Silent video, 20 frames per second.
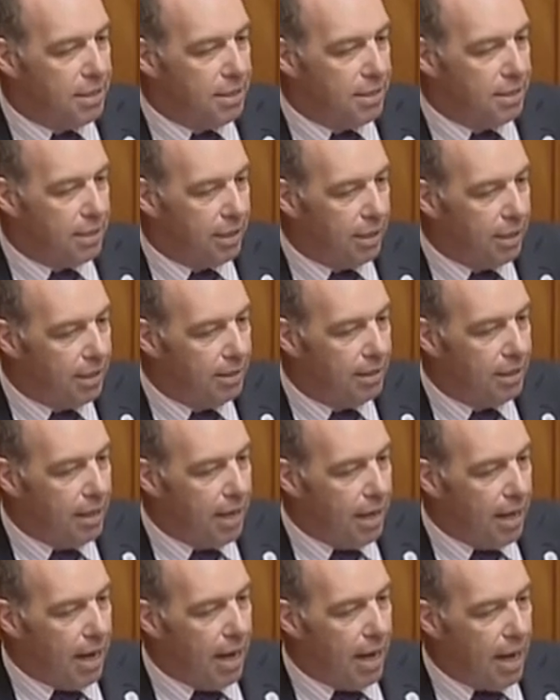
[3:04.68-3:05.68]
entity
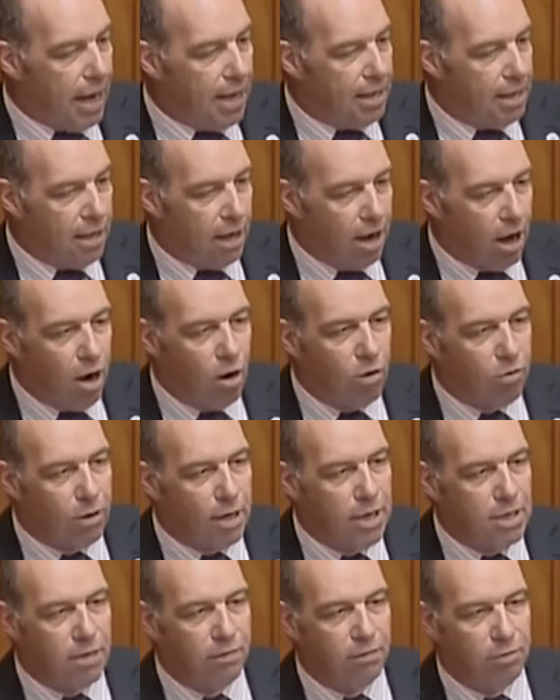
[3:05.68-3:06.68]
uh, and their whole
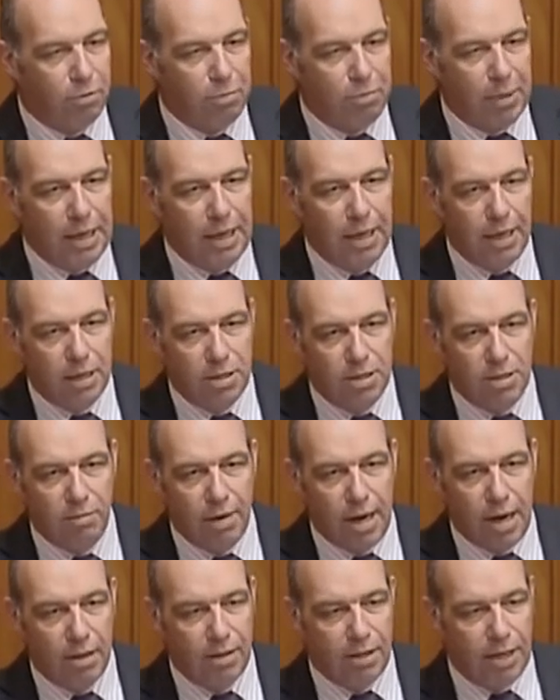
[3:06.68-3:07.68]
reason for being is
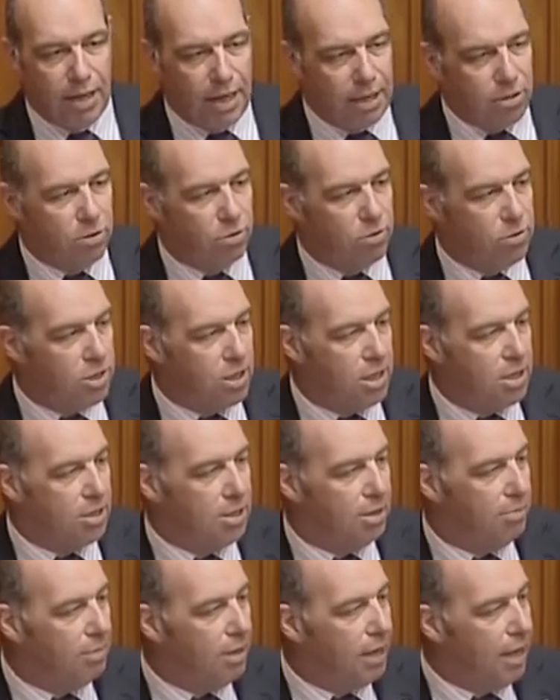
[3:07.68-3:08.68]
around the electoral
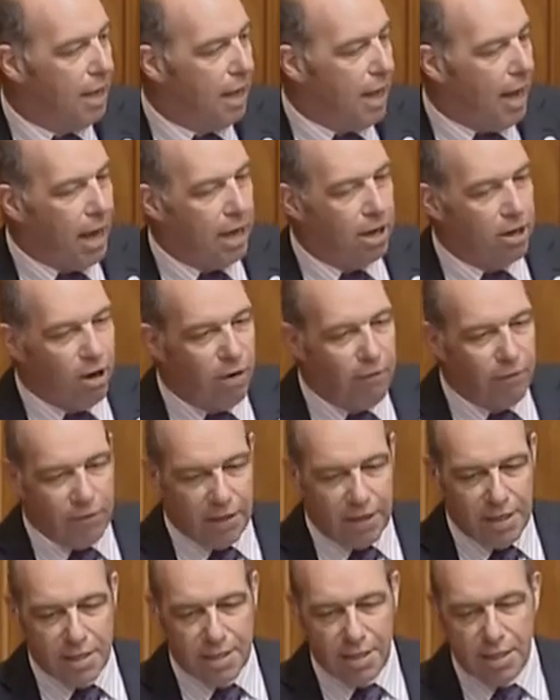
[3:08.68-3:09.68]
system and
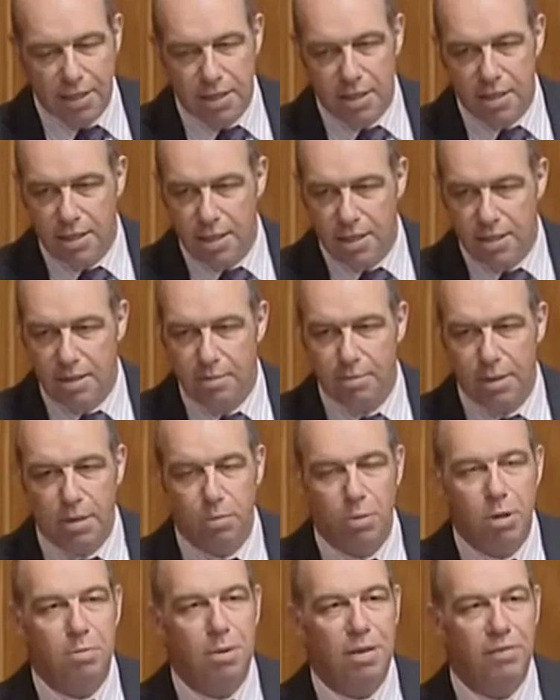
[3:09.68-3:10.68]
confidence in the system. But
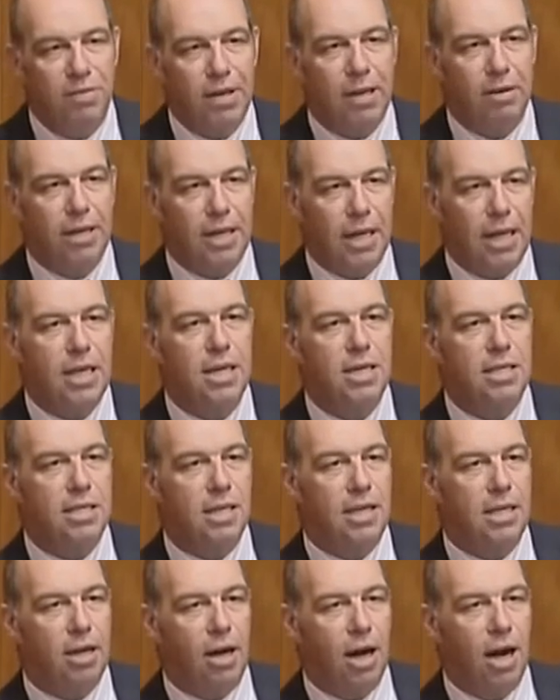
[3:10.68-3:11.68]
it would be very
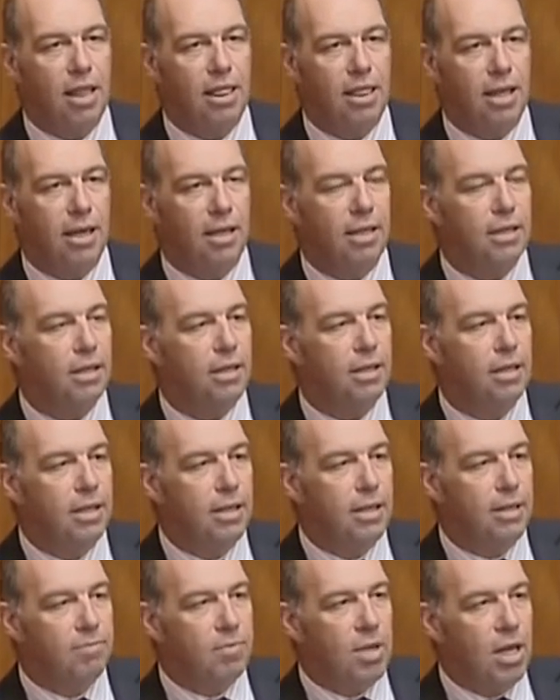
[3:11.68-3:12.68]
easy, I think,
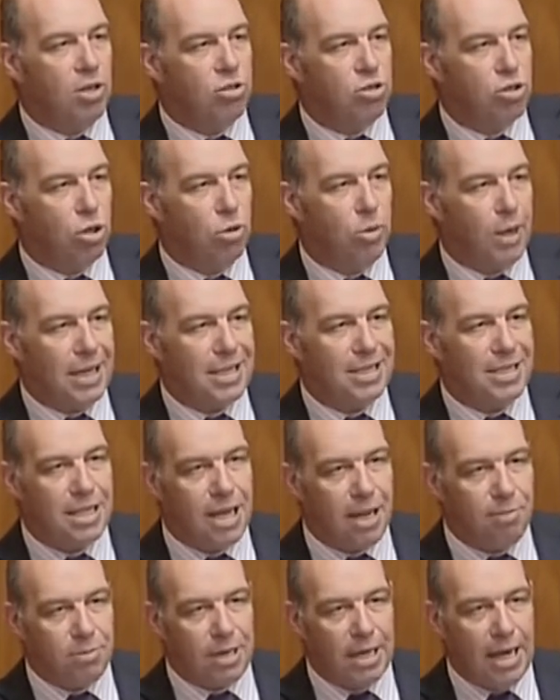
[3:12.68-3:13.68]
to
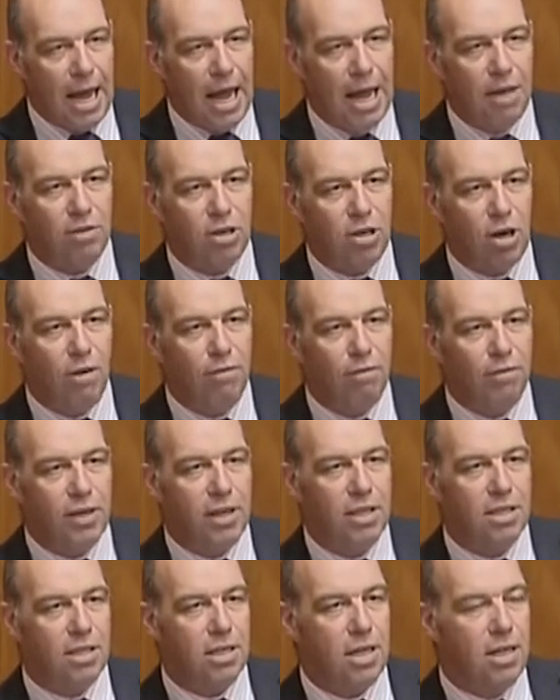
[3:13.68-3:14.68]
accept and have
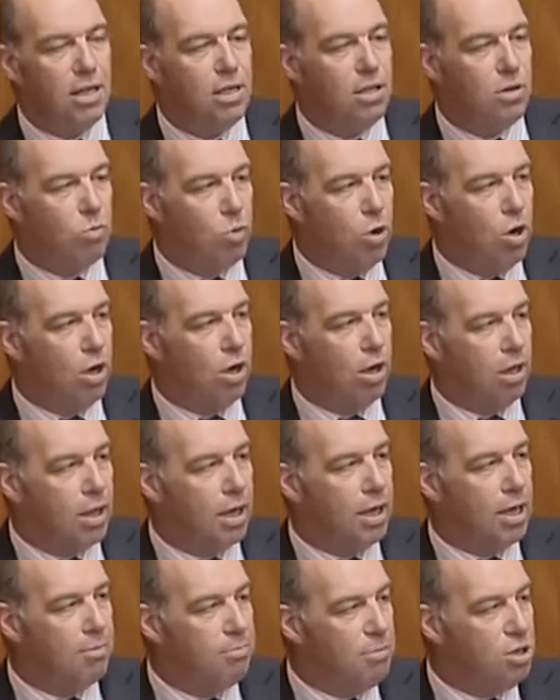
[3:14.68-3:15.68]
confidence in the work
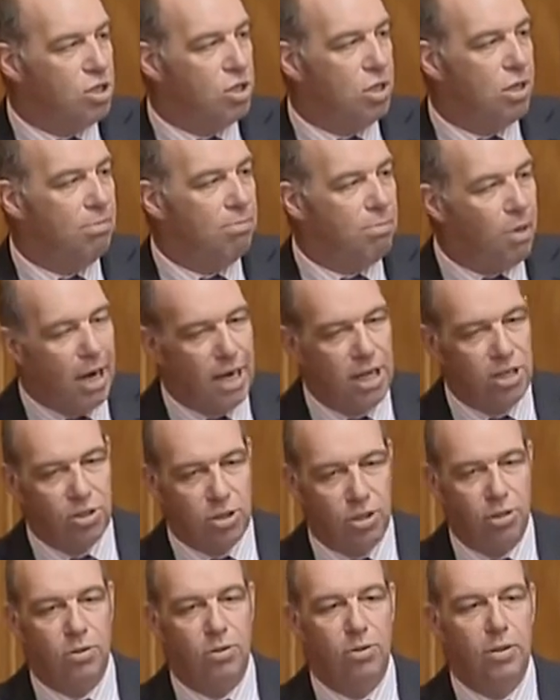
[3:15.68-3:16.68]
the Commission might
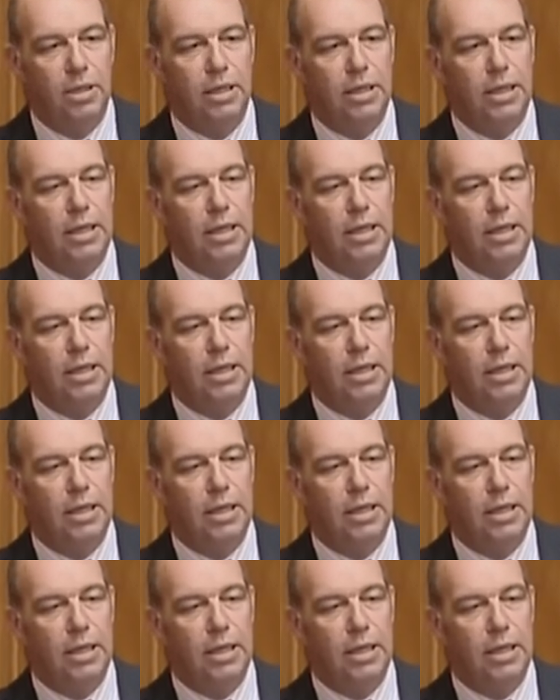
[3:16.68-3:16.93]
do